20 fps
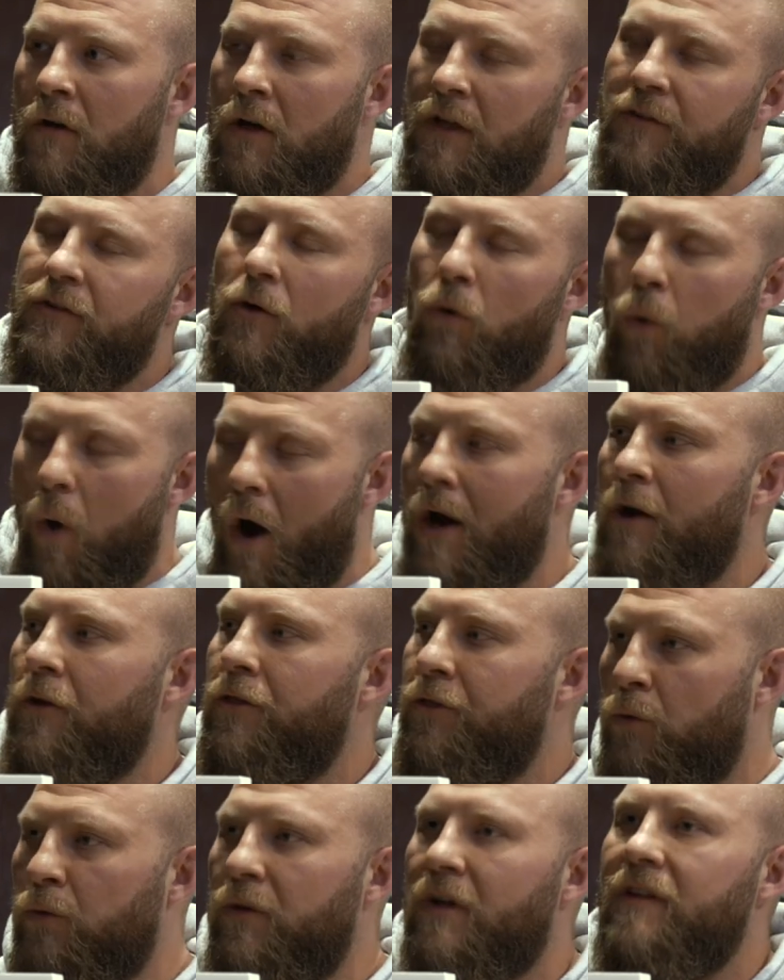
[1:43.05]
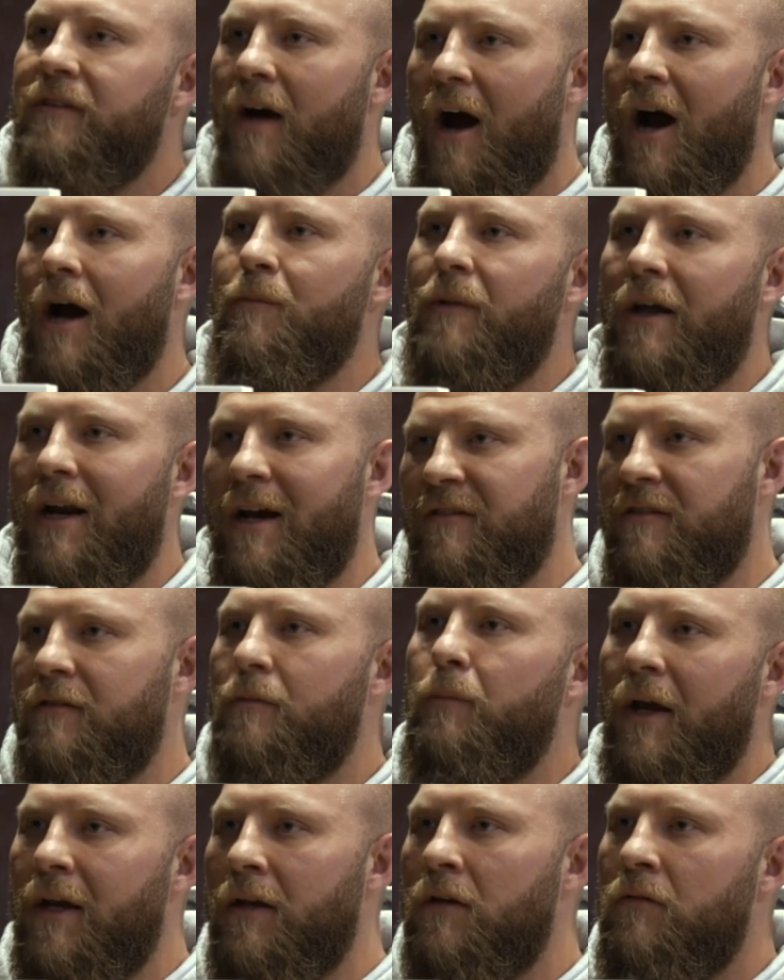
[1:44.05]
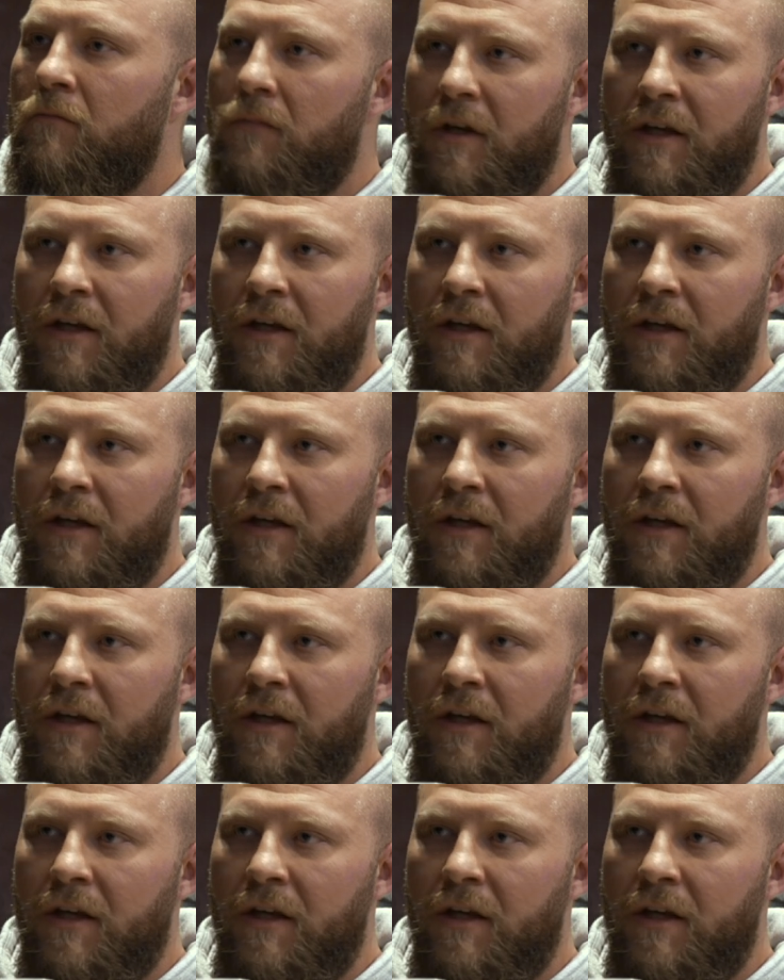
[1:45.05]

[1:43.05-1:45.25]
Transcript: it's acquired through the time that i spent